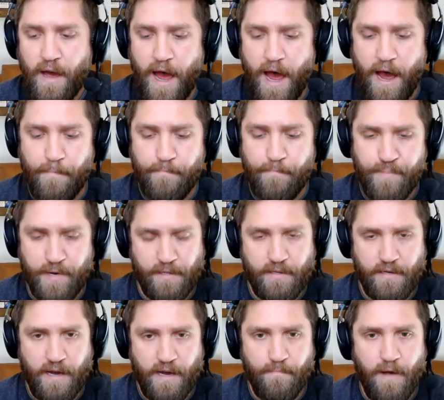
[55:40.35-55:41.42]
Um, but
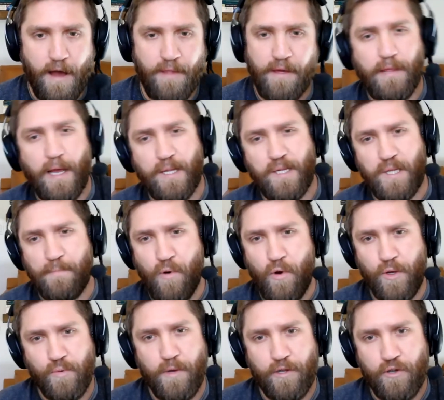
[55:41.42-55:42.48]
um, I think that's the
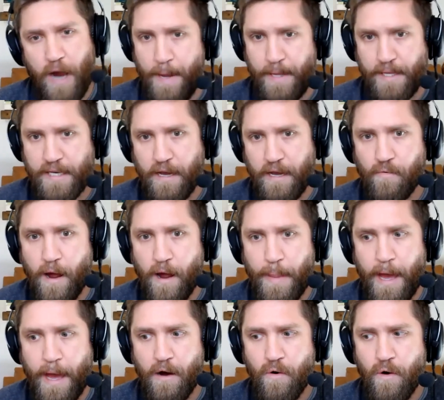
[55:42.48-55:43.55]
approach we're trying to take right
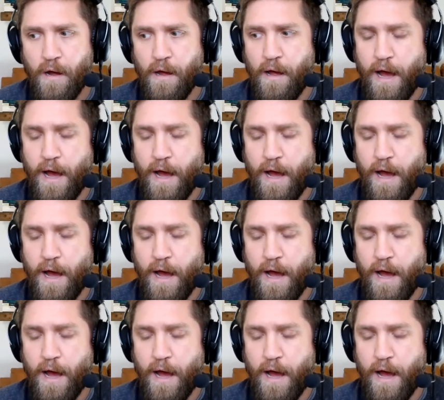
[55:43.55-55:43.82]
now.